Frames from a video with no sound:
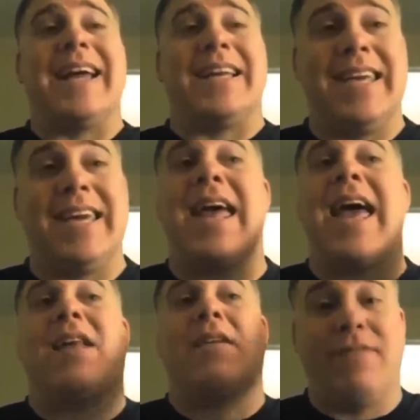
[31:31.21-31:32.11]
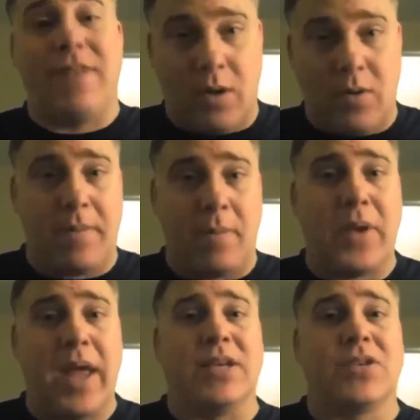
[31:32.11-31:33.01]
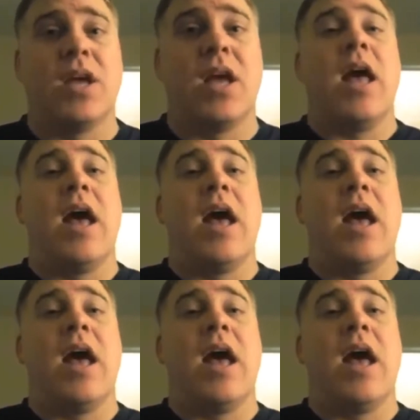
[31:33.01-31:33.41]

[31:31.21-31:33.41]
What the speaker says: I did at a very rapid pace.